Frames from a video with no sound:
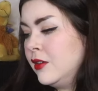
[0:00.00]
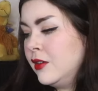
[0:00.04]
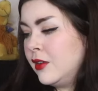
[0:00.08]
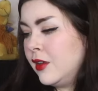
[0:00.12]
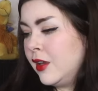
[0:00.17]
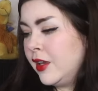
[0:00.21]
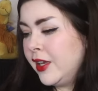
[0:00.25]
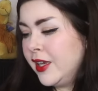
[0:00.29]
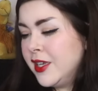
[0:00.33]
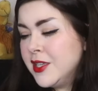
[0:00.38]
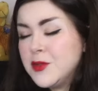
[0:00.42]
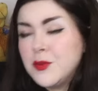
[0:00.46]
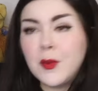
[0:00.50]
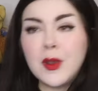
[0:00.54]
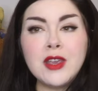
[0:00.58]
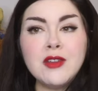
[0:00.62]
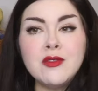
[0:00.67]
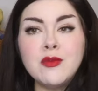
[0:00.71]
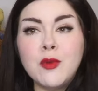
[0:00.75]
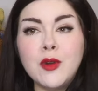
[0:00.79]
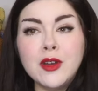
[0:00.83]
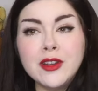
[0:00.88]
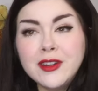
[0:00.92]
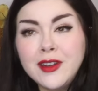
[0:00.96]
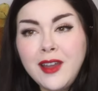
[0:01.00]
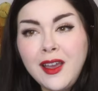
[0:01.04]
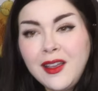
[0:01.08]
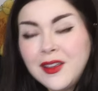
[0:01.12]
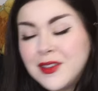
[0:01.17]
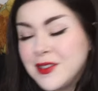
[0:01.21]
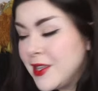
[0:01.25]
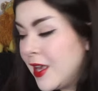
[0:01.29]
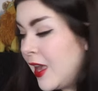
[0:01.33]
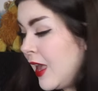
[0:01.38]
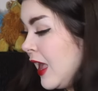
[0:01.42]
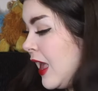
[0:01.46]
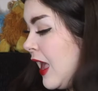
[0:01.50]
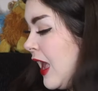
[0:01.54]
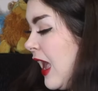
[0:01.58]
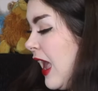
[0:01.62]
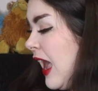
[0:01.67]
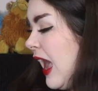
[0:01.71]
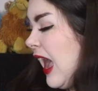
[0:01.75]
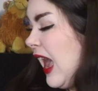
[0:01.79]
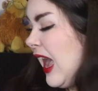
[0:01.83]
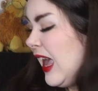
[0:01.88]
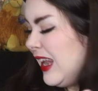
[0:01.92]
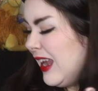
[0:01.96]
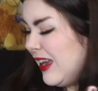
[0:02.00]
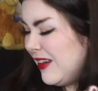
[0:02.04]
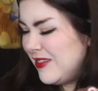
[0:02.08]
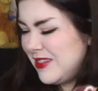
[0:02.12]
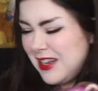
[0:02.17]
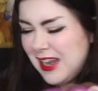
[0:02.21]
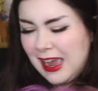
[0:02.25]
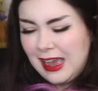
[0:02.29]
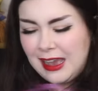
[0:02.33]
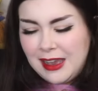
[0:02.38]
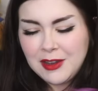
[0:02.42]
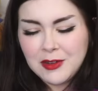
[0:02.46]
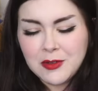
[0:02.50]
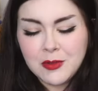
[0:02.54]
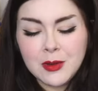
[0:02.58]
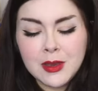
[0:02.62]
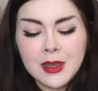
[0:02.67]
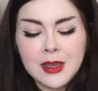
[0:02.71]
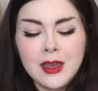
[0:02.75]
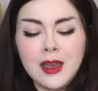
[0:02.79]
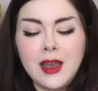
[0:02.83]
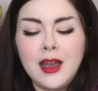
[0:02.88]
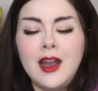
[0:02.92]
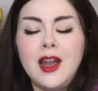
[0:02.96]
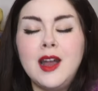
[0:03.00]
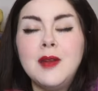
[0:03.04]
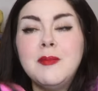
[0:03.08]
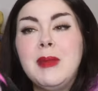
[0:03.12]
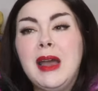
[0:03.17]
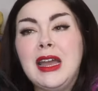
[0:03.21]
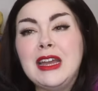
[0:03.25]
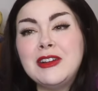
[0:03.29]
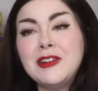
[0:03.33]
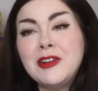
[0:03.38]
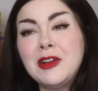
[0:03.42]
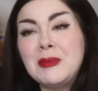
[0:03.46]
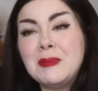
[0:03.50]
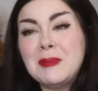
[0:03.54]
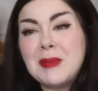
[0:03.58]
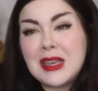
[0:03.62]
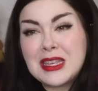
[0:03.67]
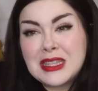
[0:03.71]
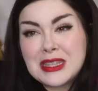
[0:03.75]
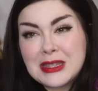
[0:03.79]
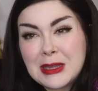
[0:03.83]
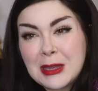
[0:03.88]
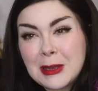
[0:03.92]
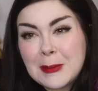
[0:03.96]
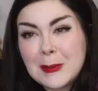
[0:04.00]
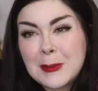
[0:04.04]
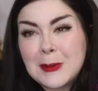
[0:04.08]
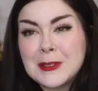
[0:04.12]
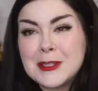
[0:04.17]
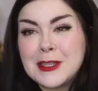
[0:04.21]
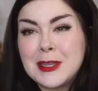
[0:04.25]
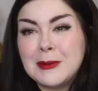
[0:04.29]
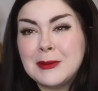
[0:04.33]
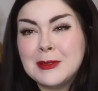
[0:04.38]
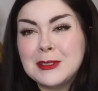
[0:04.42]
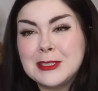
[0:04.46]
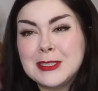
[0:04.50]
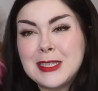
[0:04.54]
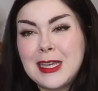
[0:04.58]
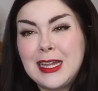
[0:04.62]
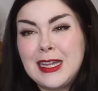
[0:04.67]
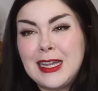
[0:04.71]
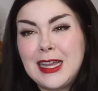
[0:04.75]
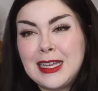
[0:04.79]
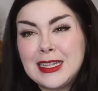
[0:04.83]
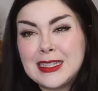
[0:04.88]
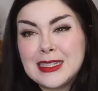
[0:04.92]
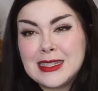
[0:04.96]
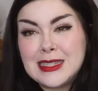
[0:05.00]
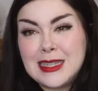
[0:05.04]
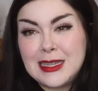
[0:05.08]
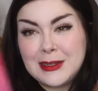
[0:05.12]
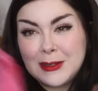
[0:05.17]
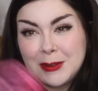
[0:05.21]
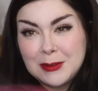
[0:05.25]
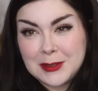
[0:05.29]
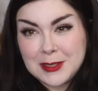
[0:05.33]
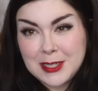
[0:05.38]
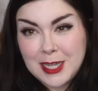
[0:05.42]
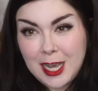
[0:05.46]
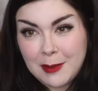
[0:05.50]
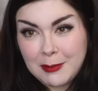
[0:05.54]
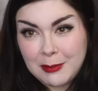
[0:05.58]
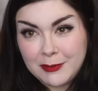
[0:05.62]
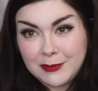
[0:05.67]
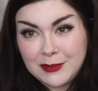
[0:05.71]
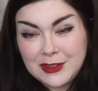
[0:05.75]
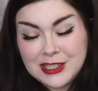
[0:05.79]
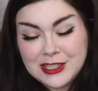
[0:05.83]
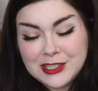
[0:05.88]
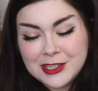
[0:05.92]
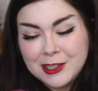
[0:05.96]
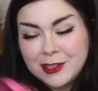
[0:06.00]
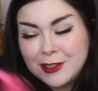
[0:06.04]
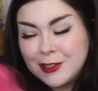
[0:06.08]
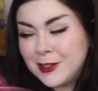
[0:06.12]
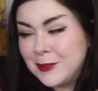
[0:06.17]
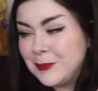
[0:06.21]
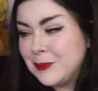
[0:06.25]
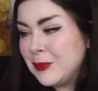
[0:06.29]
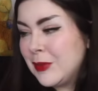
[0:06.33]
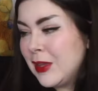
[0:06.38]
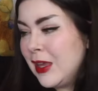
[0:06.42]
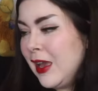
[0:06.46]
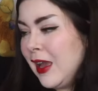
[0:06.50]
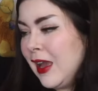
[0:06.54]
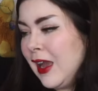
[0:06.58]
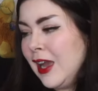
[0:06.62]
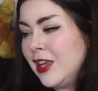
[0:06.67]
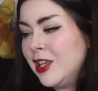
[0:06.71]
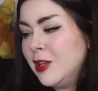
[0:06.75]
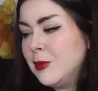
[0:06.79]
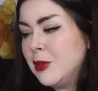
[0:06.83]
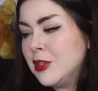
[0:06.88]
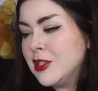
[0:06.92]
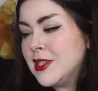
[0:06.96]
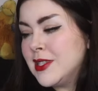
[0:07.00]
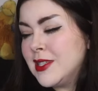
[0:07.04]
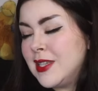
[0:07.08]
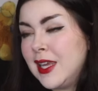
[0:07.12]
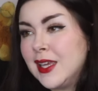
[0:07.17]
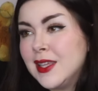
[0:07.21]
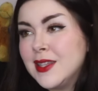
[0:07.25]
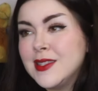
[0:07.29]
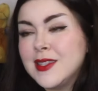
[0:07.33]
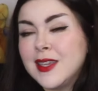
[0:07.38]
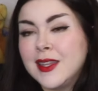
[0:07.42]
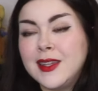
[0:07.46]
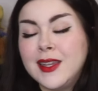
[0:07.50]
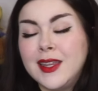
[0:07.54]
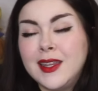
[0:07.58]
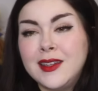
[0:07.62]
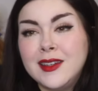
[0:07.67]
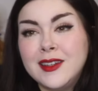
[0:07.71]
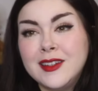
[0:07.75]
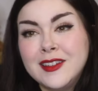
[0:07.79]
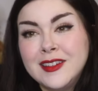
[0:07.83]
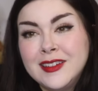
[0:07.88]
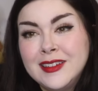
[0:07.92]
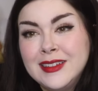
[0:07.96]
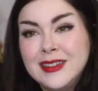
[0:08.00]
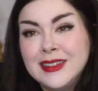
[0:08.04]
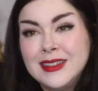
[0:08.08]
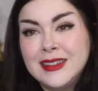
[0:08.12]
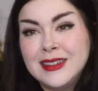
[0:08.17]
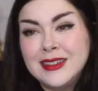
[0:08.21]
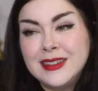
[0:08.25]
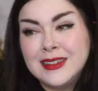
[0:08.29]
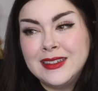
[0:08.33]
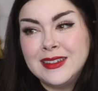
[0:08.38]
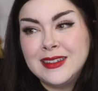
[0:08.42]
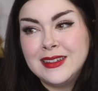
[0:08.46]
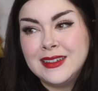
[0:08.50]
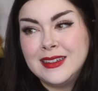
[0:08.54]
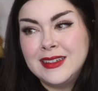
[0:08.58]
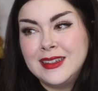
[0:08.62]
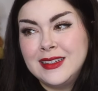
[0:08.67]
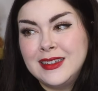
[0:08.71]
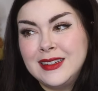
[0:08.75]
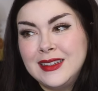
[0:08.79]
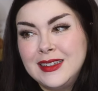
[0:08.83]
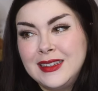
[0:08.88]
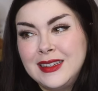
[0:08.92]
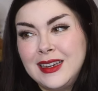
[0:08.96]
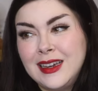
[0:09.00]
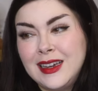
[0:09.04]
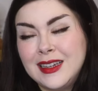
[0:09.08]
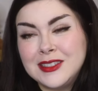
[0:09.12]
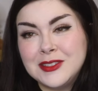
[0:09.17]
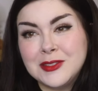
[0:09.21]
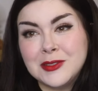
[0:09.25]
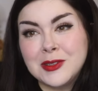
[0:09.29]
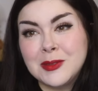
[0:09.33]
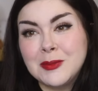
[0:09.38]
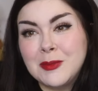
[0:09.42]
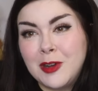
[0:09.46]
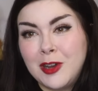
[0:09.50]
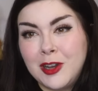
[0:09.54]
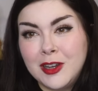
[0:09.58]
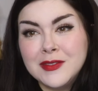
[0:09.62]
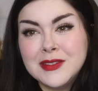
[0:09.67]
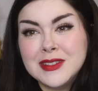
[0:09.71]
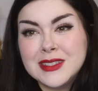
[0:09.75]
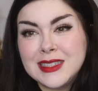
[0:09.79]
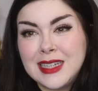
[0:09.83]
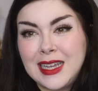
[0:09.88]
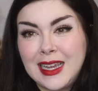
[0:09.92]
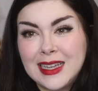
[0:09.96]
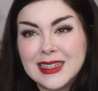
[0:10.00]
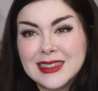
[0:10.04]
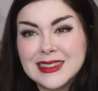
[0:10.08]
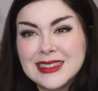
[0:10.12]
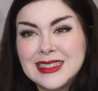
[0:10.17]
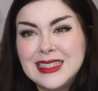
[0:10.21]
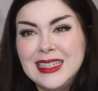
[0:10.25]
I guess wave one dolls. I don't know. Um, mine are all messed up because they were just kind of like sitting on top of each other. I had them on stands and then I took them off stands.